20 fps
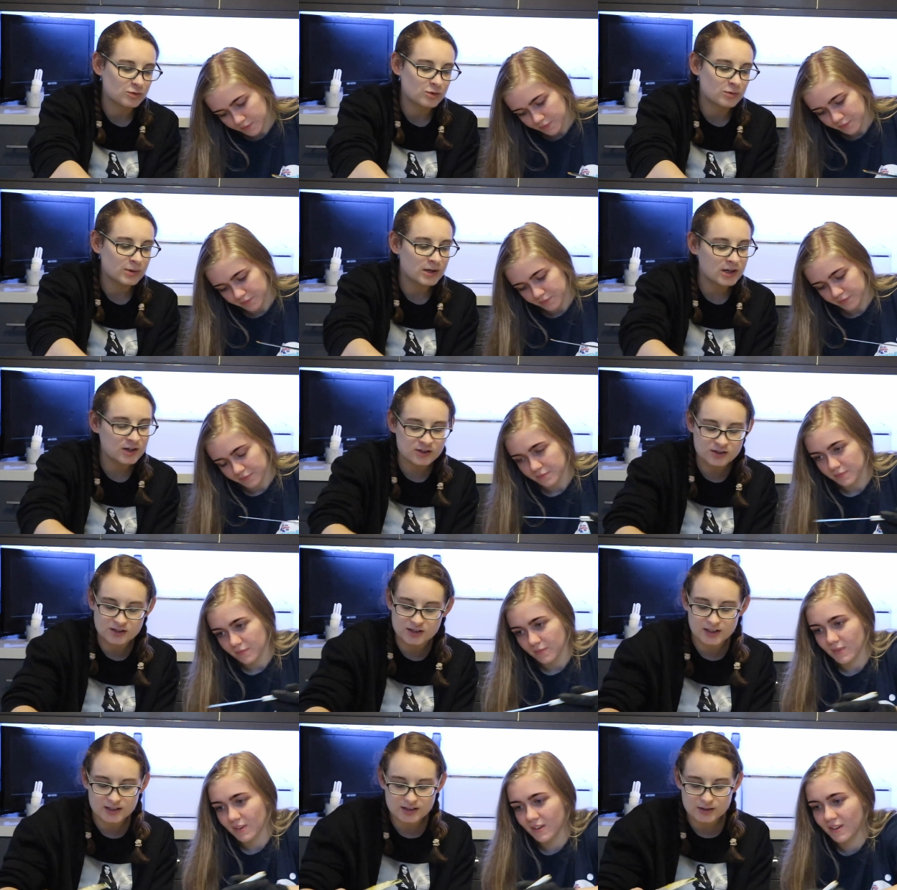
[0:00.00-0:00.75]
Speaker 1: walked
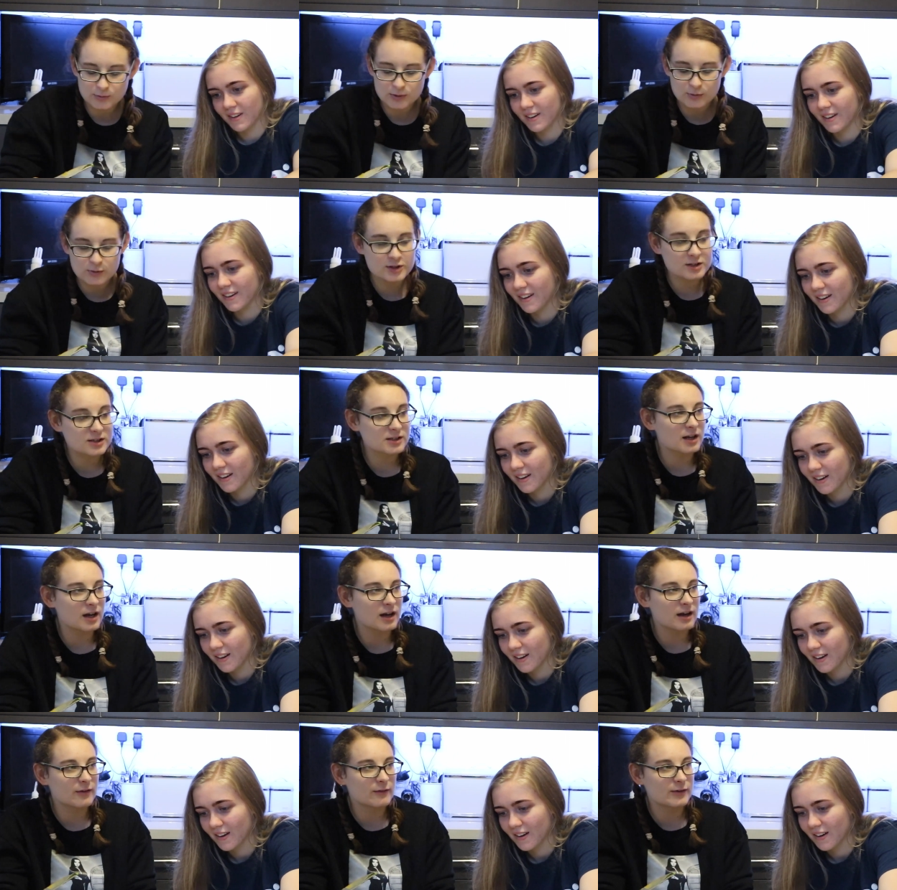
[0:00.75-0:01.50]
past us, and we were just
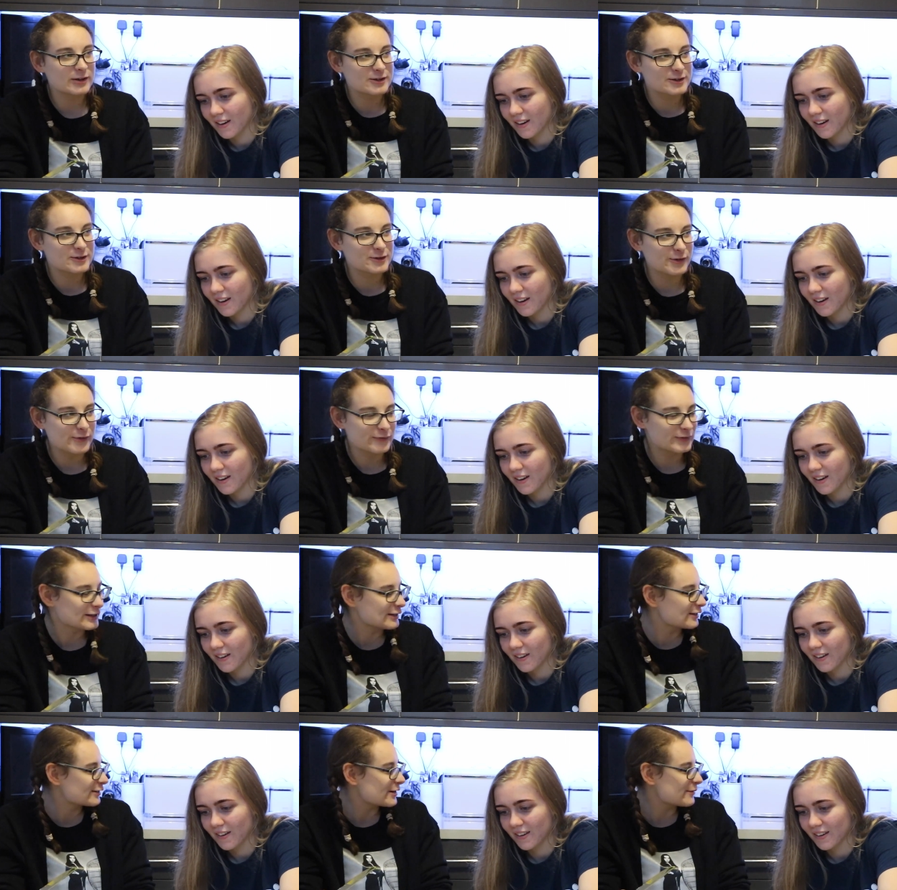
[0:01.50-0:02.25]
like, we just stopped
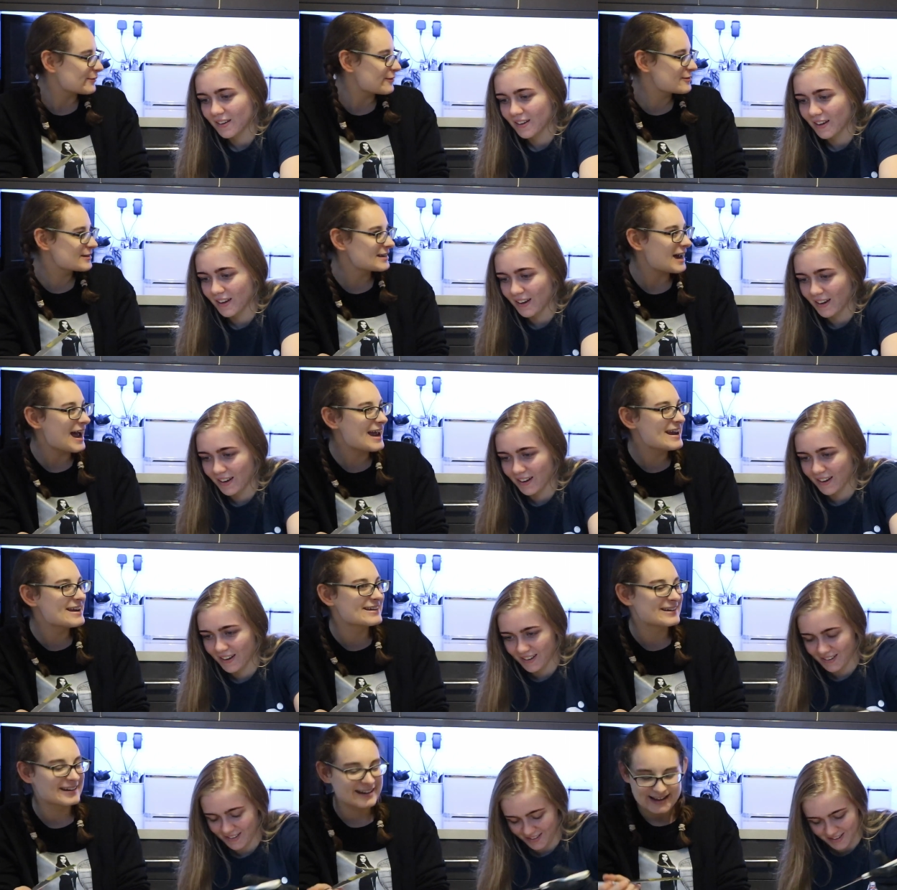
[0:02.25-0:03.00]
in a double yeah.
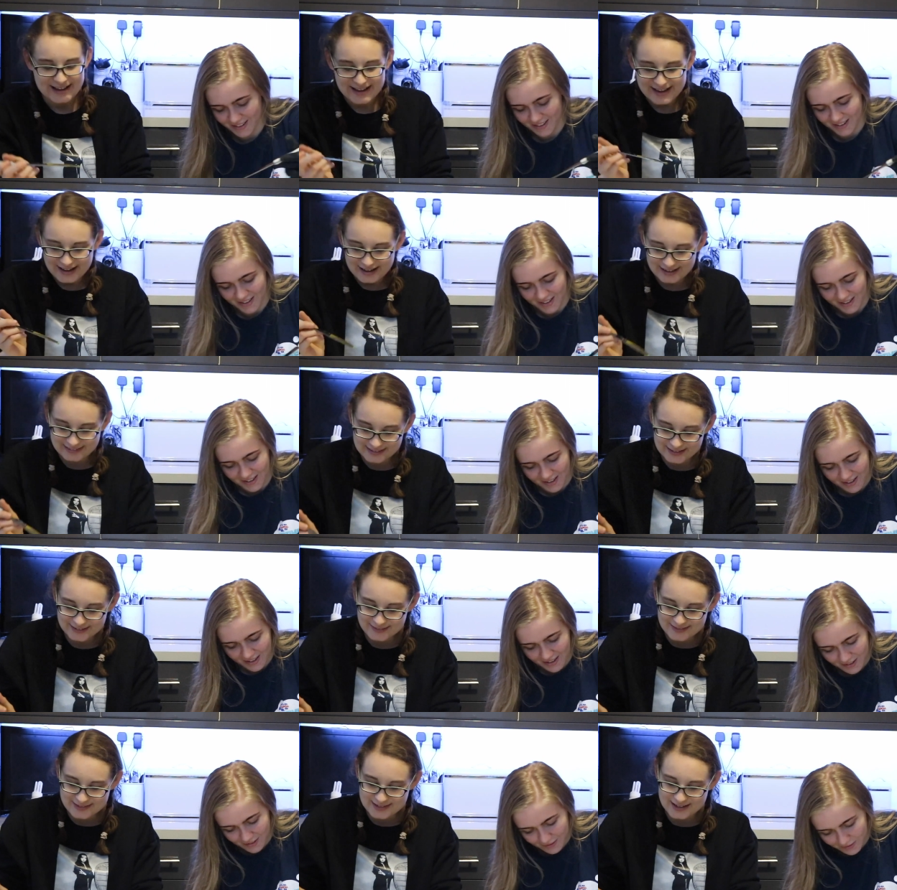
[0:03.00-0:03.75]
take, and they
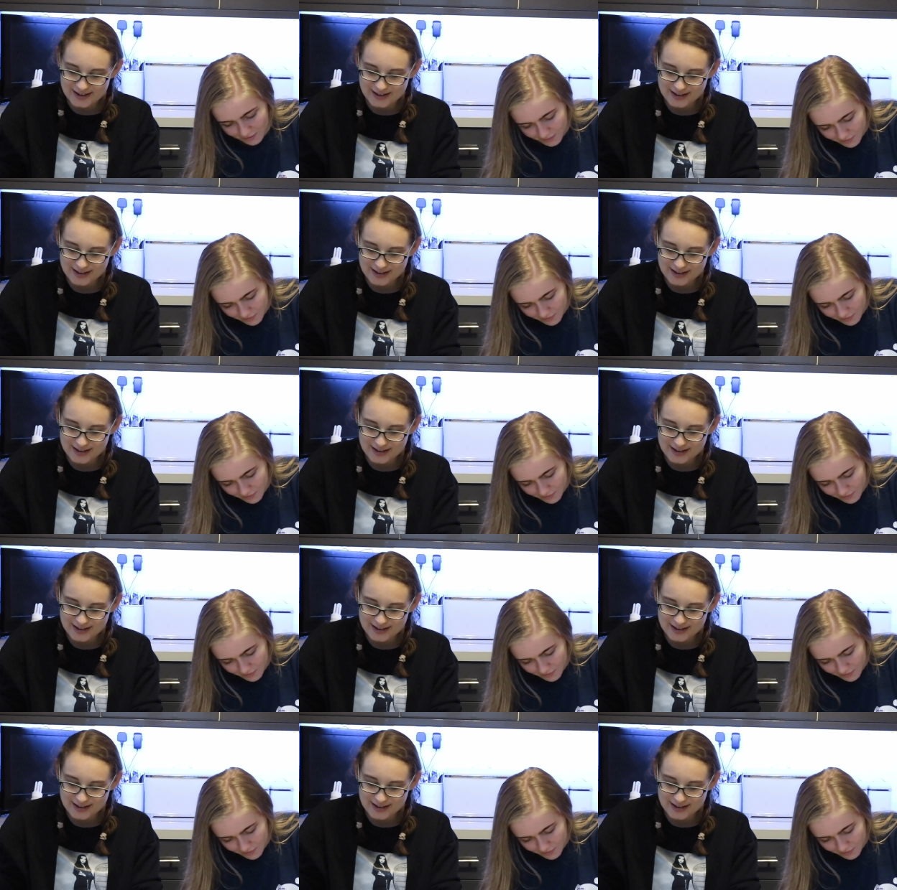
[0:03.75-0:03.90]
looked at